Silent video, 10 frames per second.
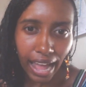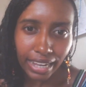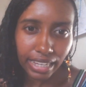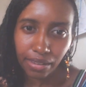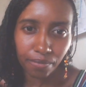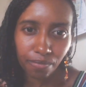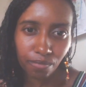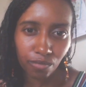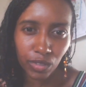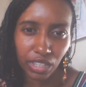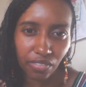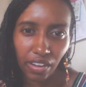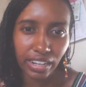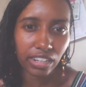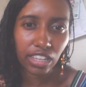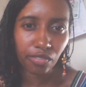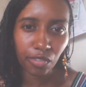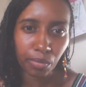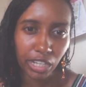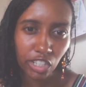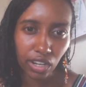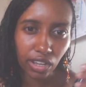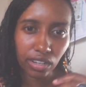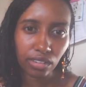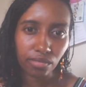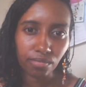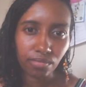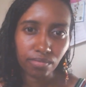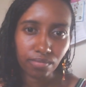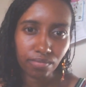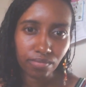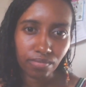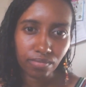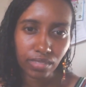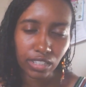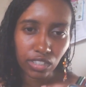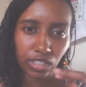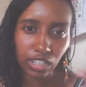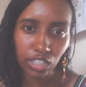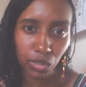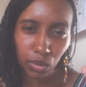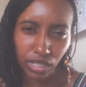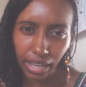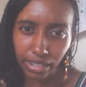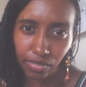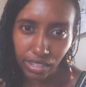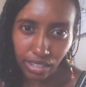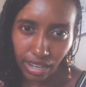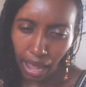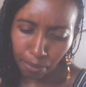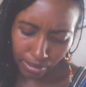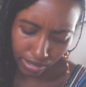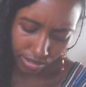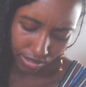I can't really find any information on his suicide if it happened.